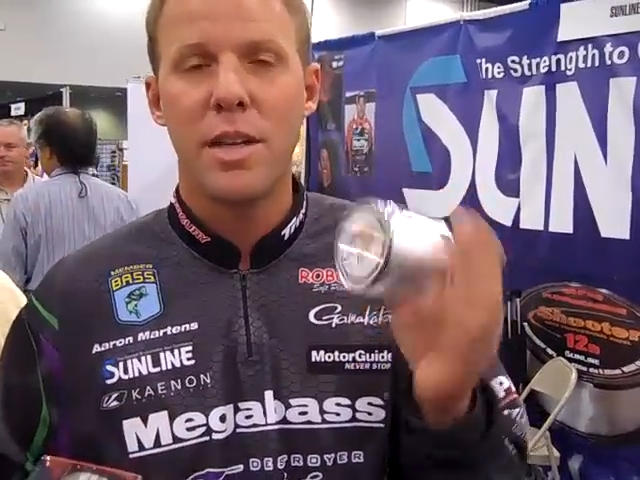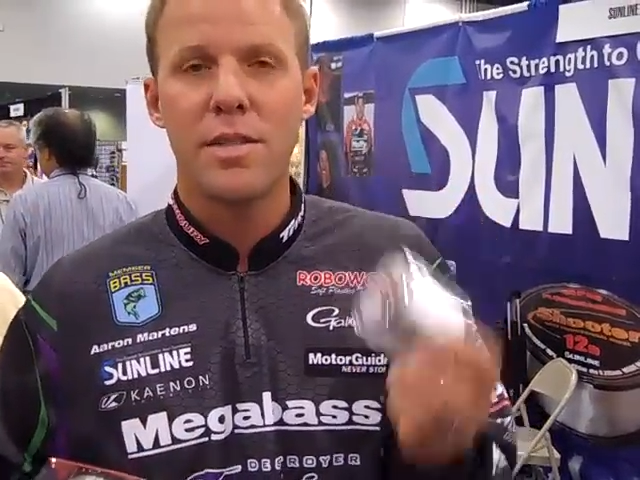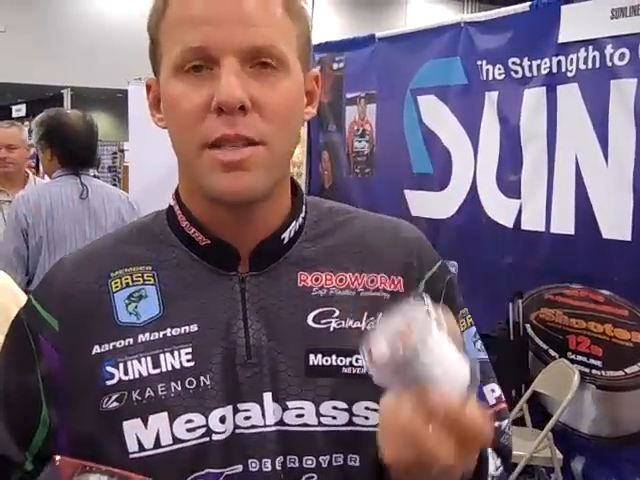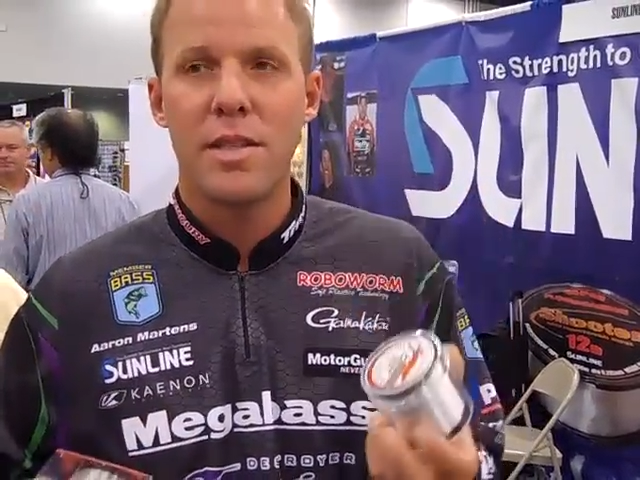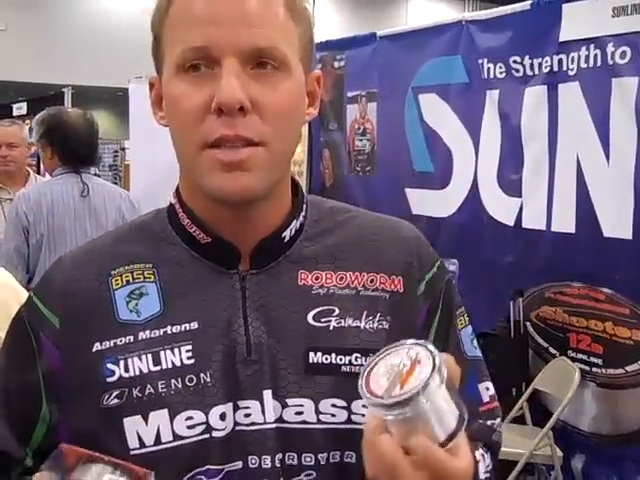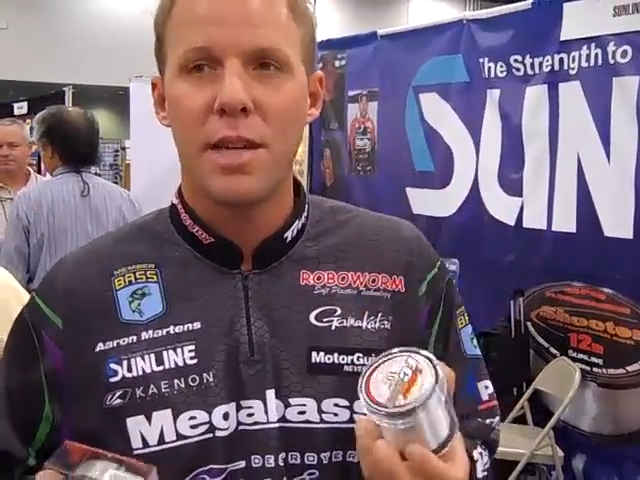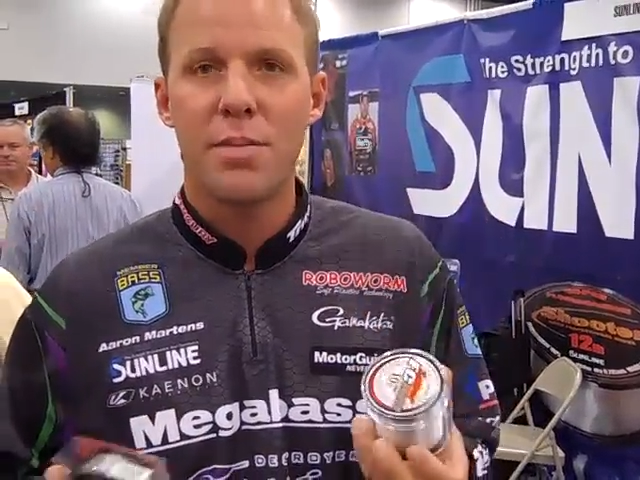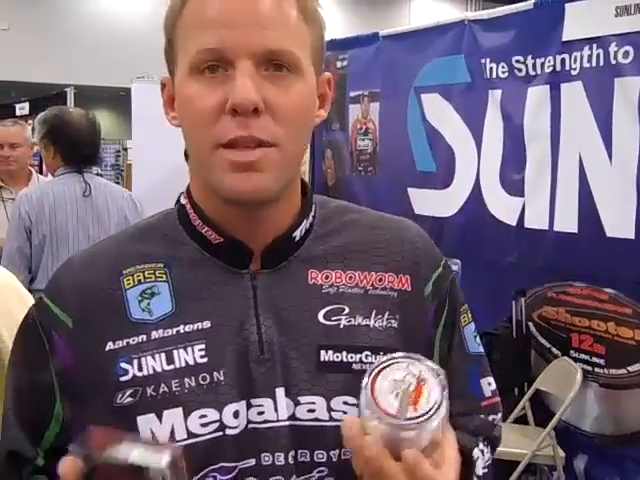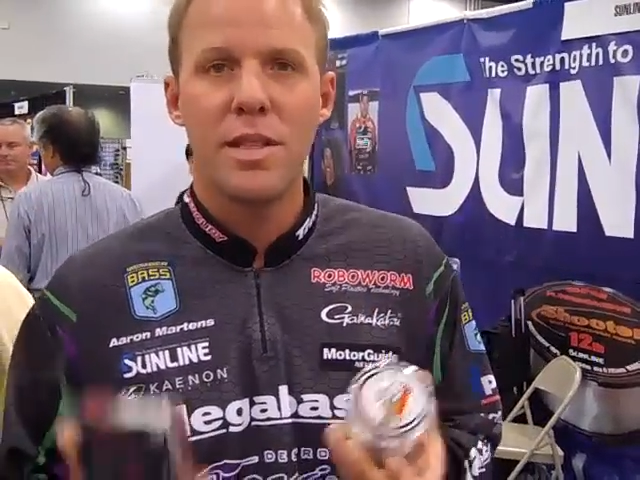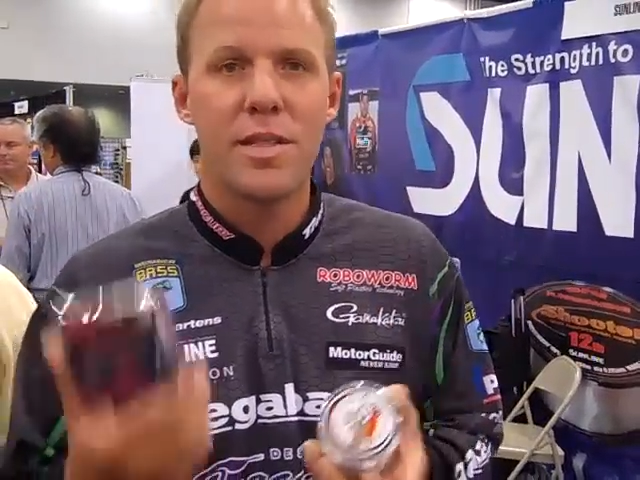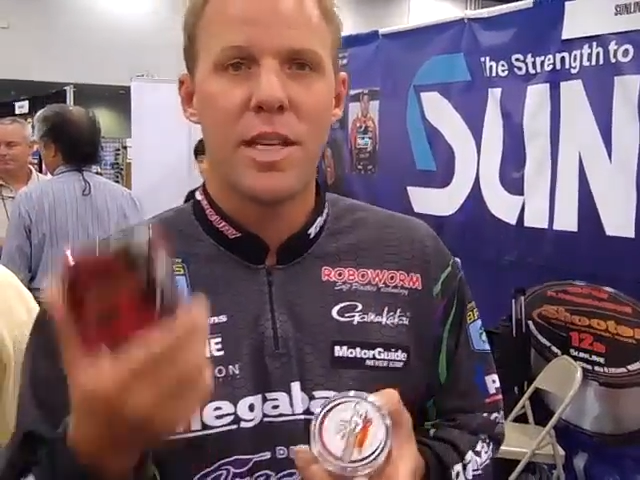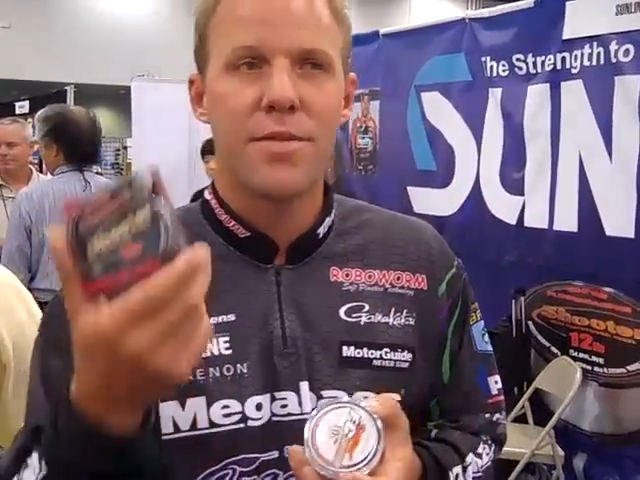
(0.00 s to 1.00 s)
FC Sniper,
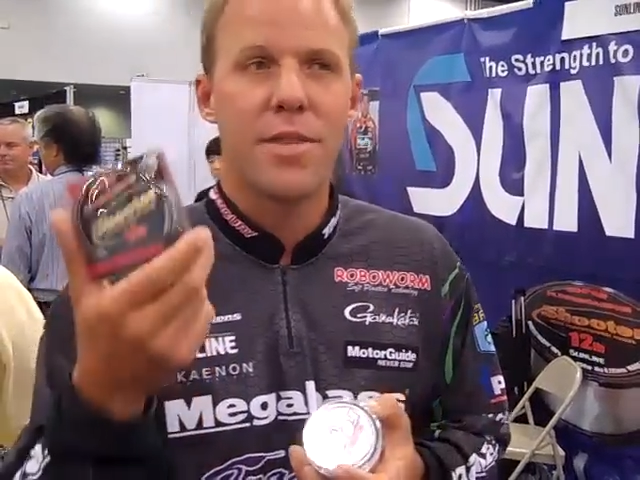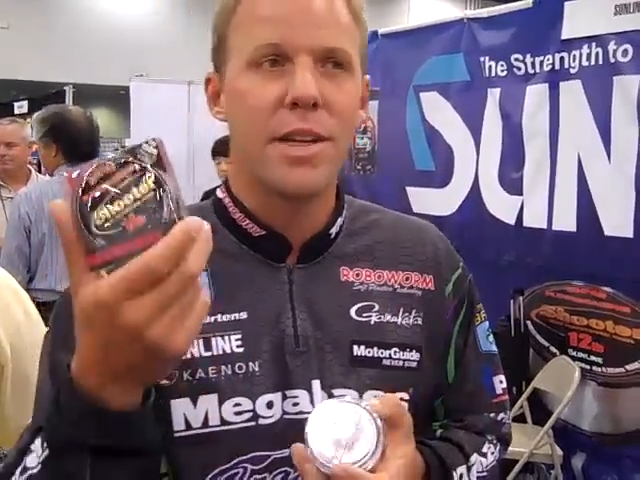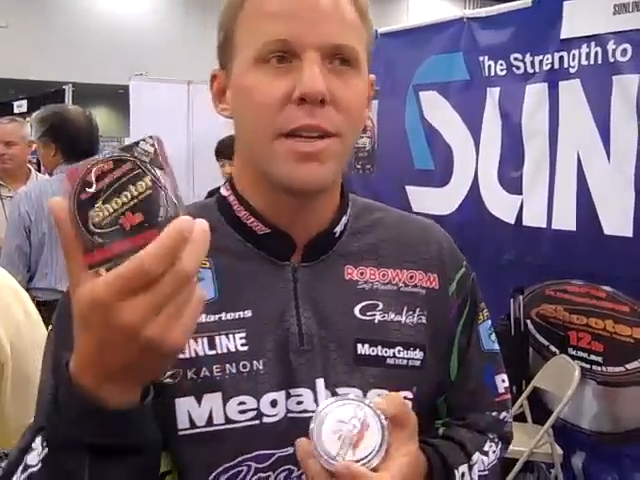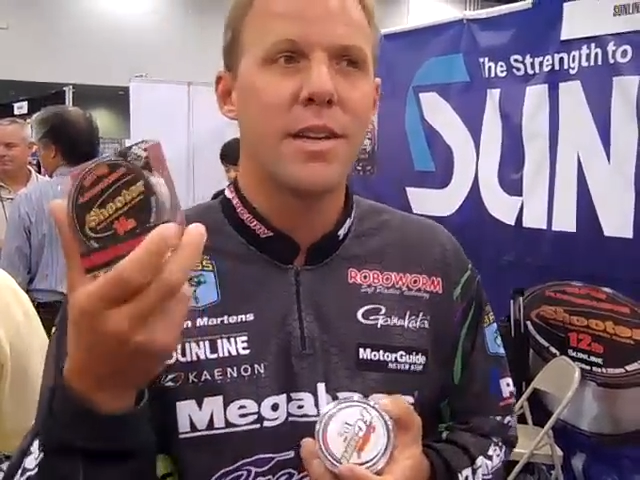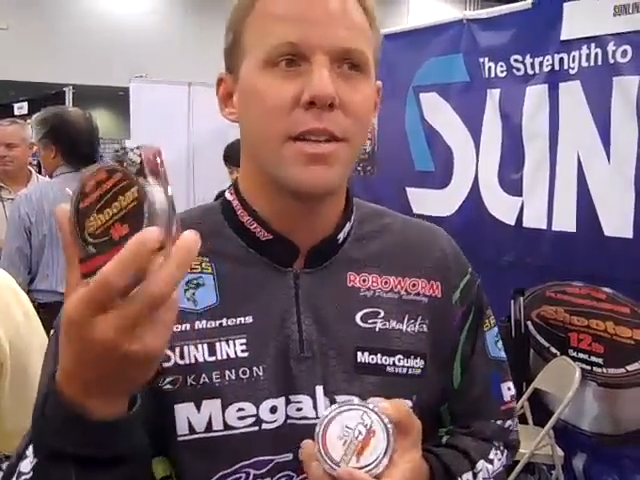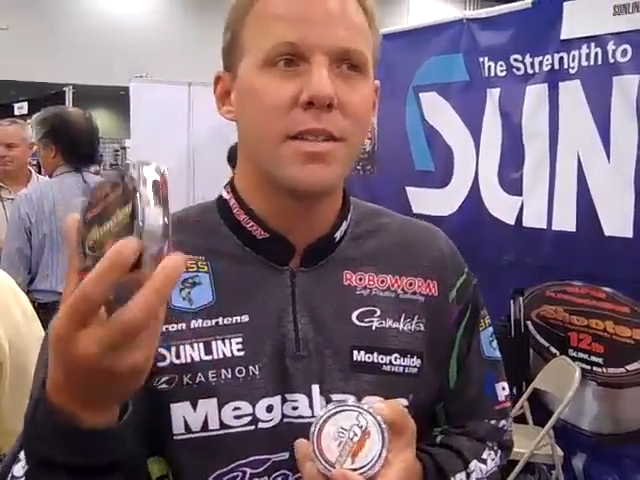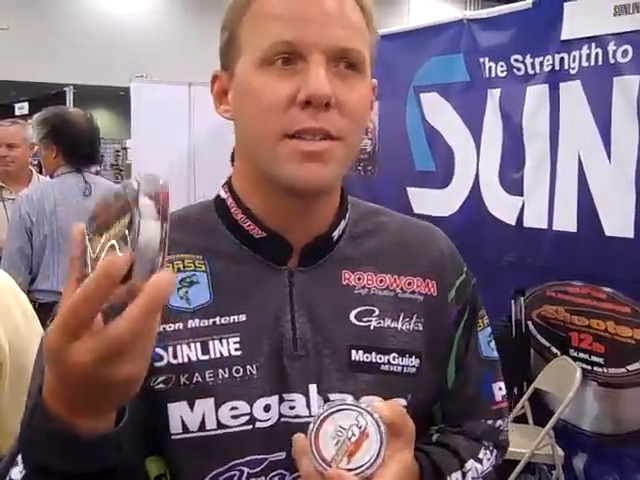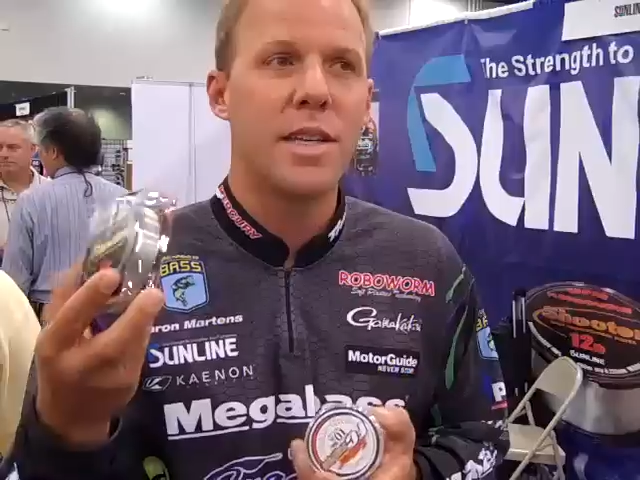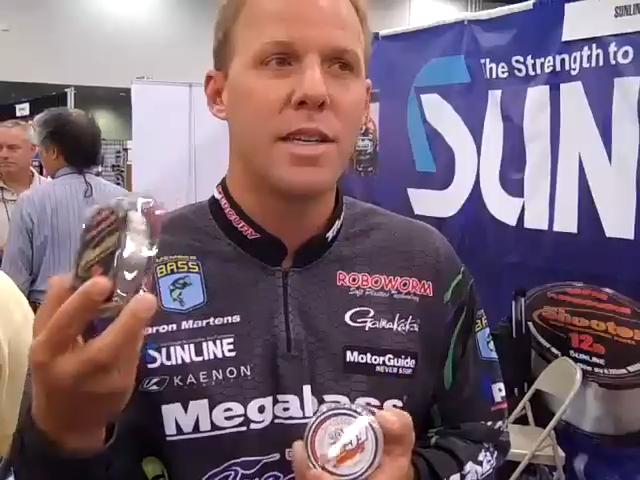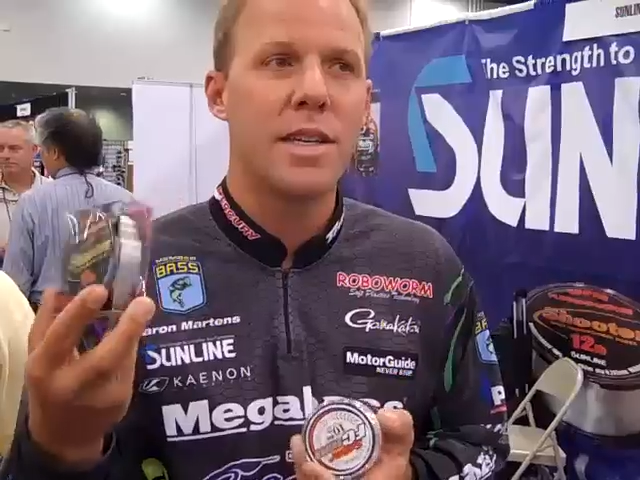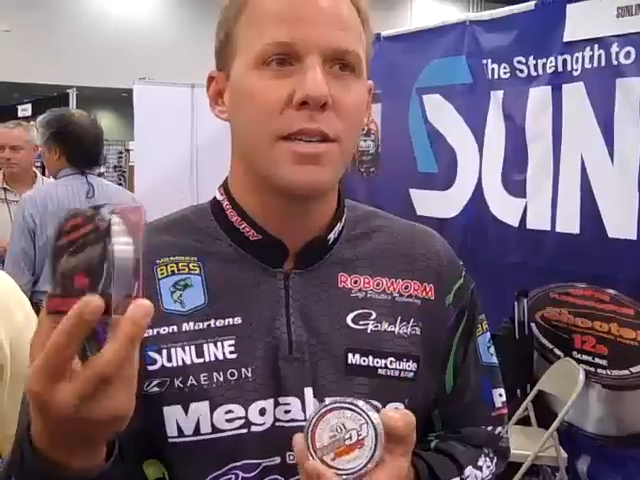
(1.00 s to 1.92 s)
this stuff right here is